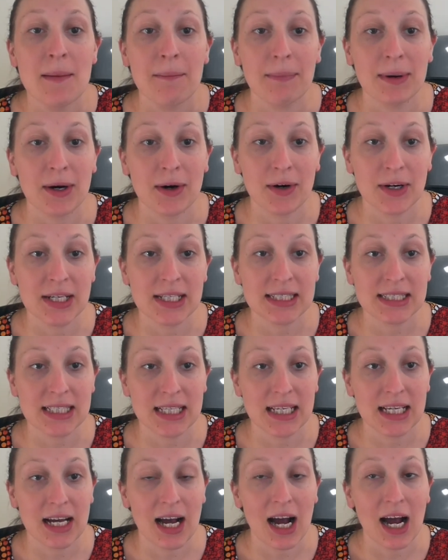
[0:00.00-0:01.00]
But
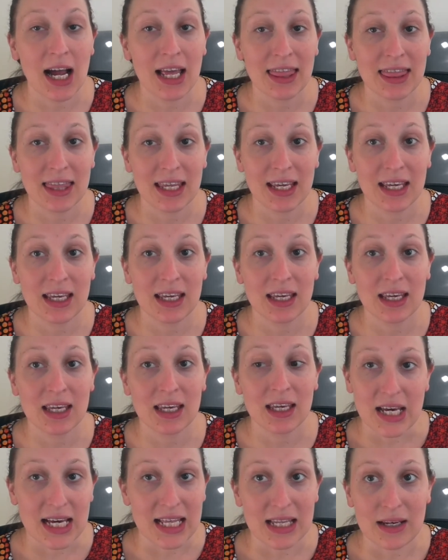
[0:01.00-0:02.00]
honestly, I think
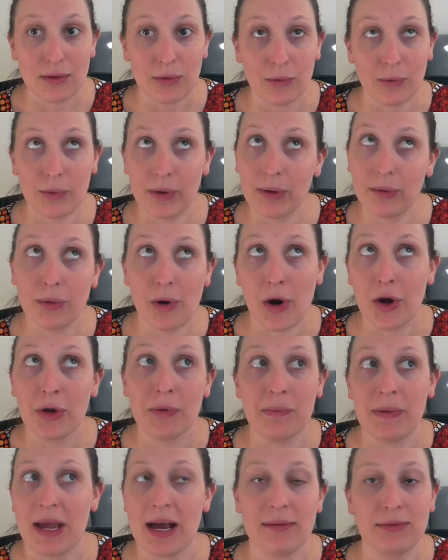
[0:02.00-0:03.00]
that we
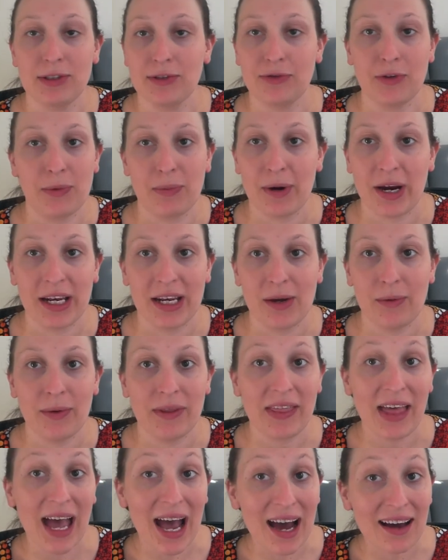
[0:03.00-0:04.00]
won't be able to fall pregnant
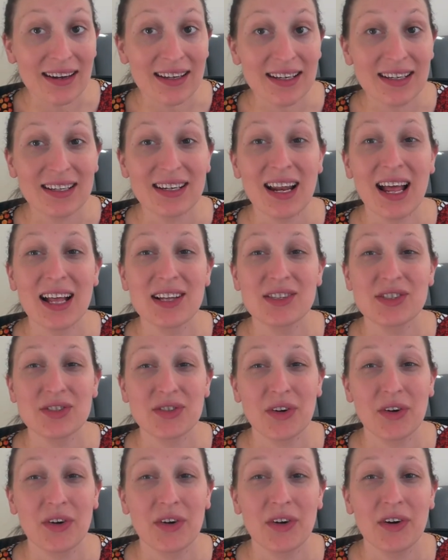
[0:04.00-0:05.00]
without it, and
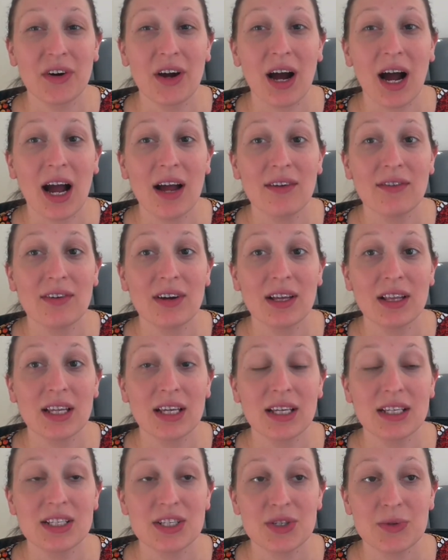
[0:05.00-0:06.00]
so I
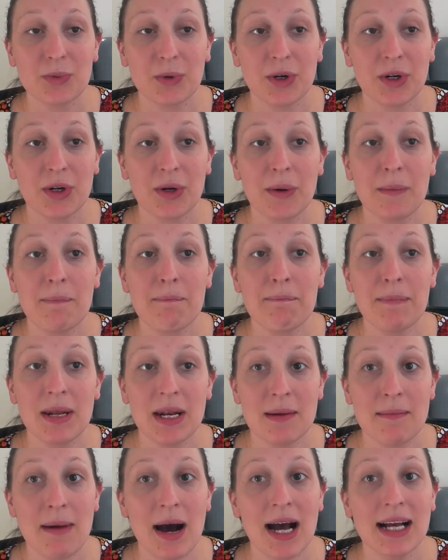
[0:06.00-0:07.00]
really just want to
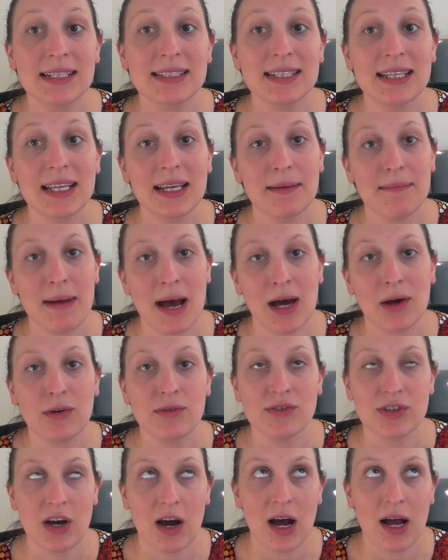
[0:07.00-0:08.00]
minimize the amount
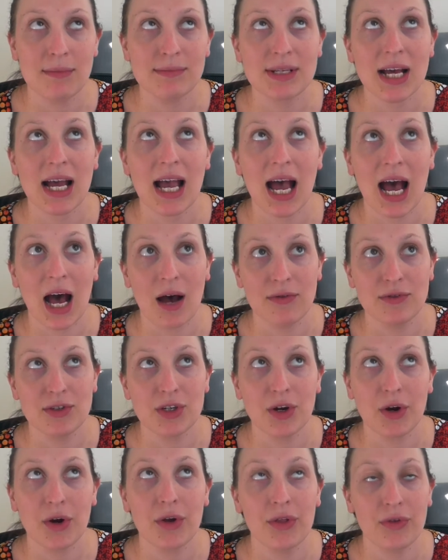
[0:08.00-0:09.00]
of times I have to
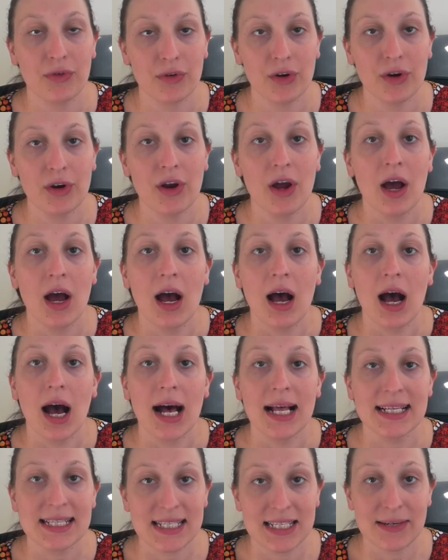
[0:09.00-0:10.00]
go through
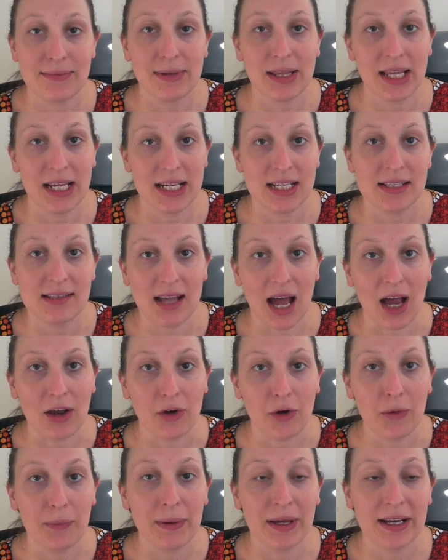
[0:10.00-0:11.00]
a stimulated
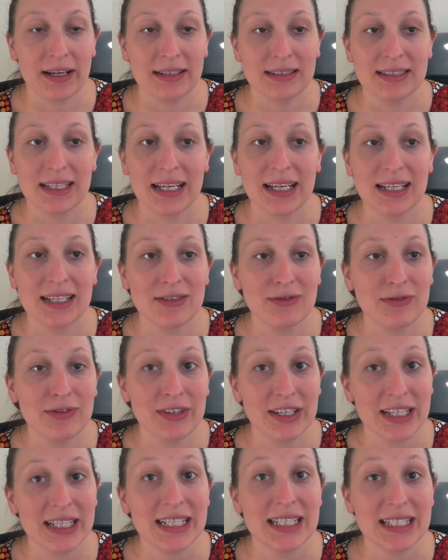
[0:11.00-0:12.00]
cycle, because it
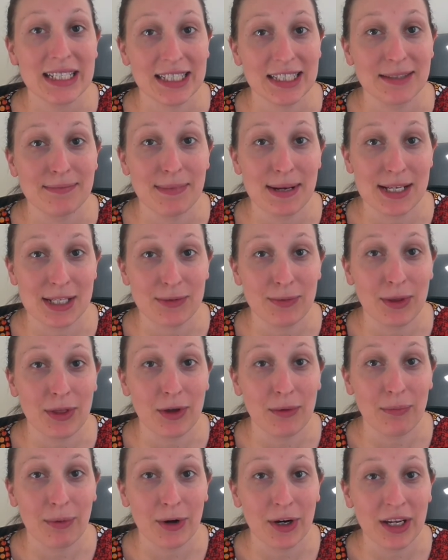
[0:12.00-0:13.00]
really does mess with
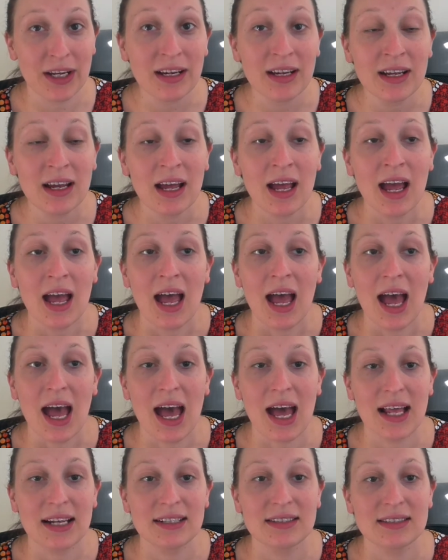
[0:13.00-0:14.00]
your body.
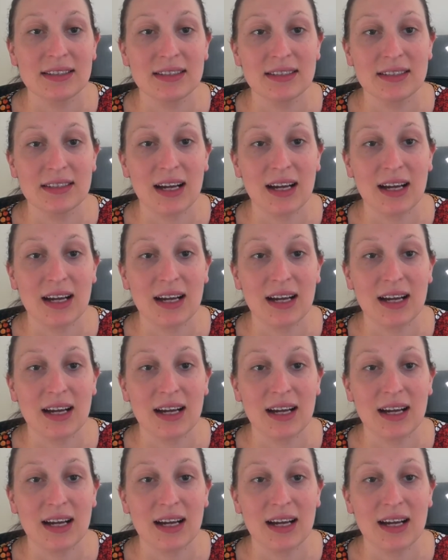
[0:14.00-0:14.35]
And